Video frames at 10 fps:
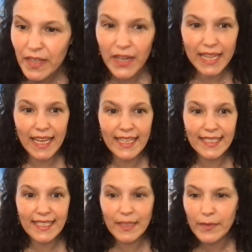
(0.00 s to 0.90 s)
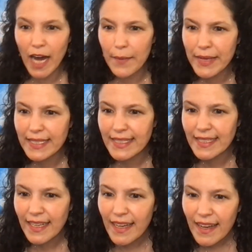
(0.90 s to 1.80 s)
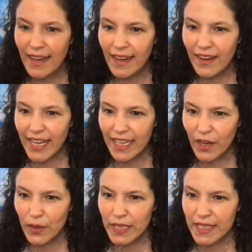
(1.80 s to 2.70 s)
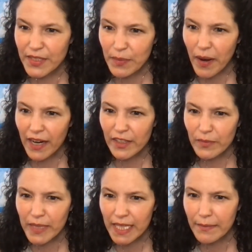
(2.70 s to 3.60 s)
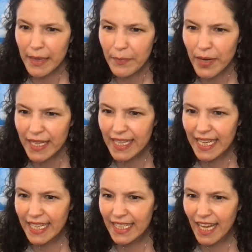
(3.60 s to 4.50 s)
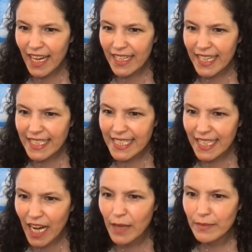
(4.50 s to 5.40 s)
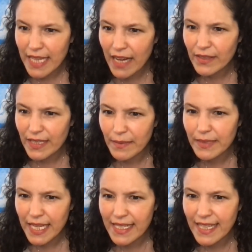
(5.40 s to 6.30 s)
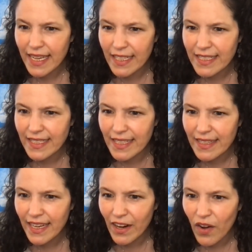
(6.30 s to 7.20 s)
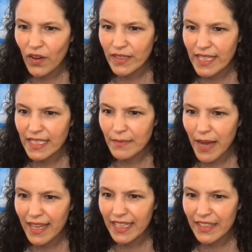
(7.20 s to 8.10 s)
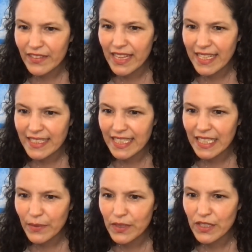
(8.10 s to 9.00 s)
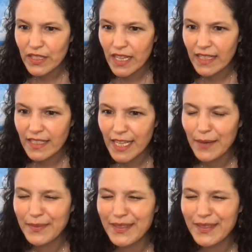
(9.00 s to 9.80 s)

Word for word: Okay, I see some comments. Okay, Cody, there's a part of me in my brain that I cannot get to calm down some days. I could sit there all day smiling and relaxing, and it will just not stop.